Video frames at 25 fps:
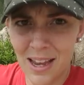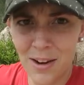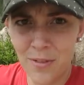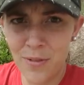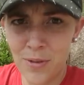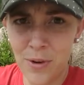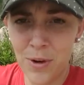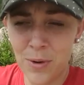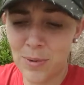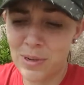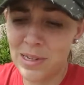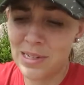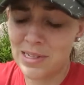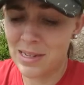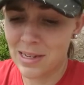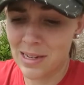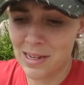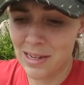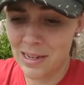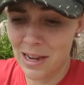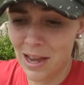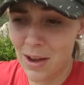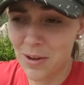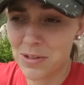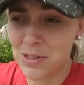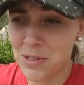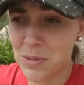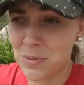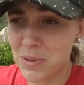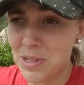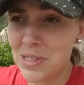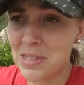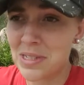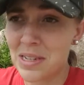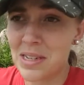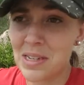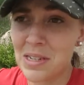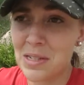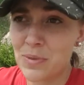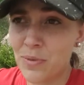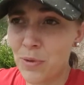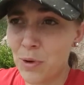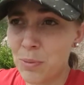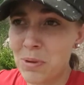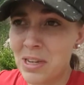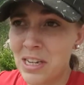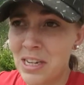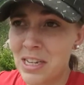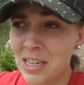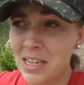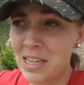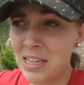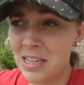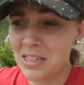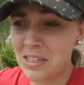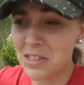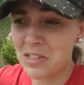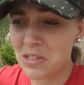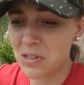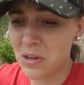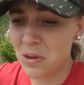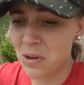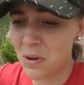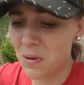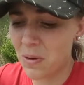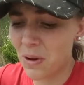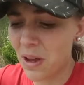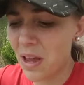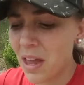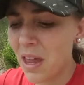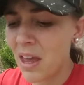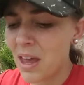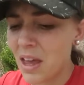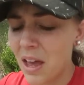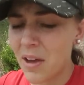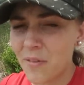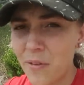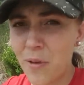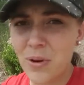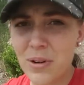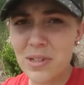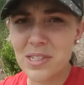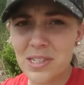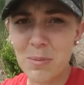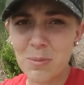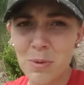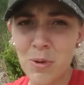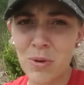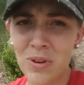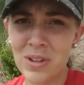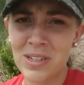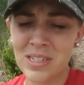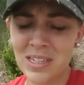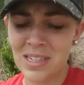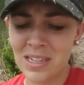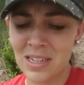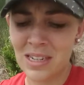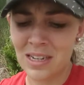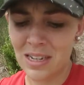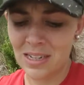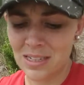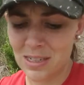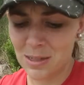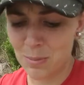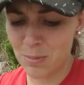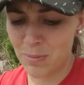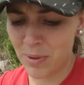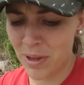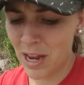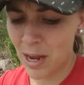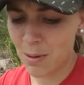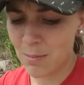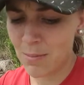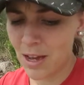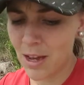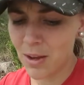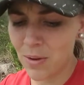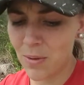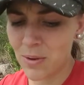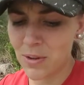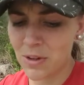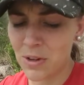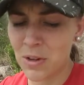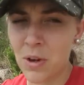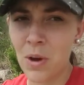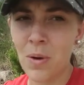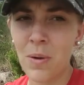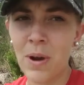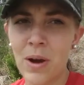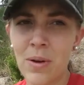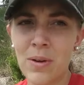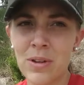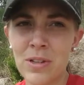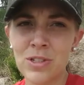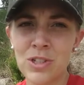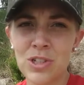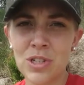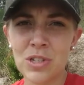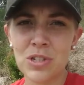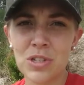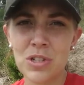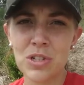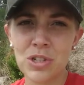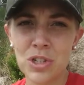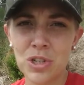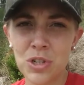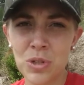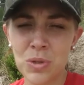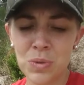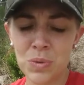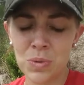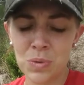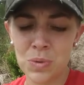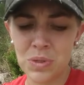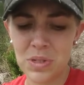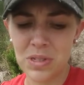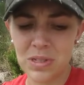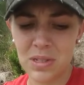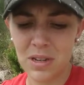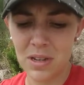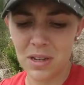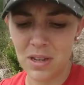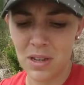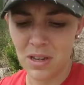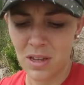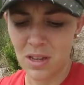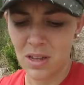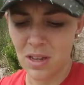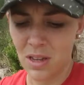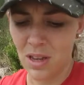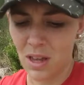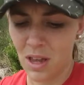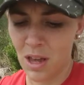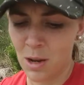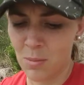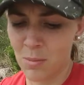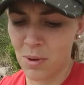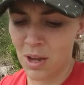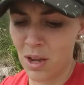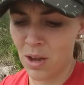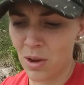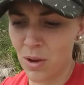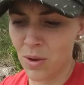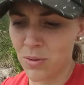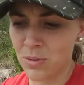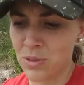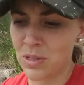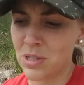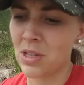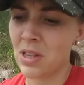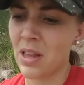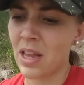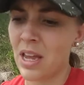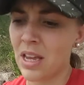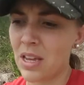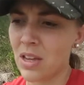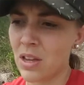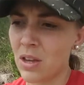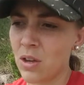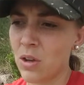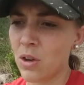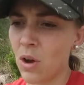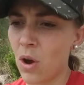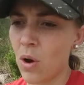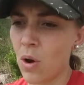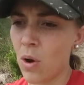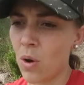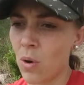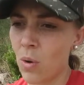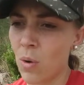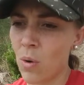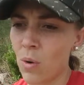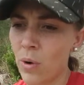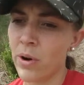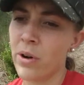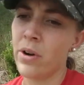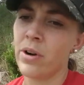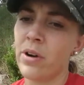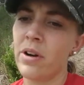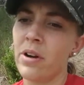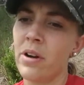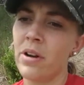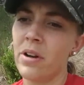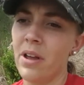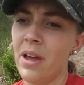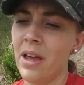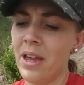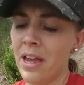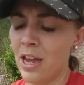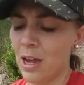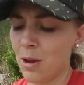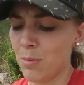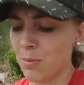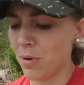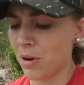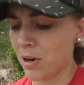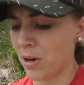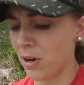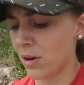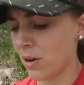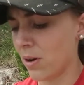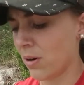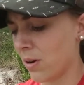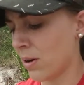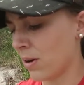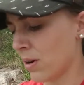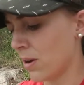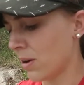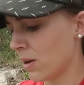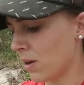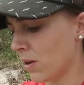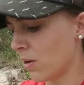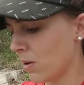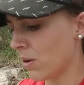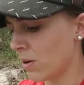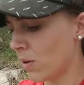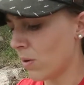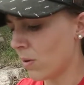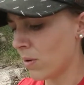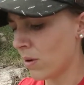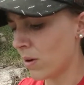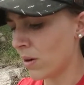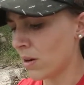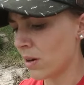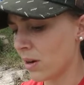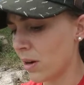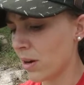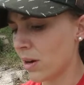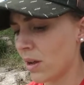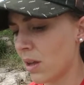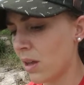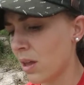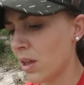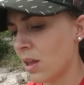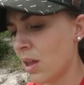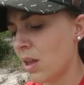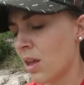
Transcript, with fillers: died for a reason, and now its reason is for me to eat it. So, of course, I'm going to eat it, but I'm not going to go out and just choose on my own to like go order a hamburger or go and order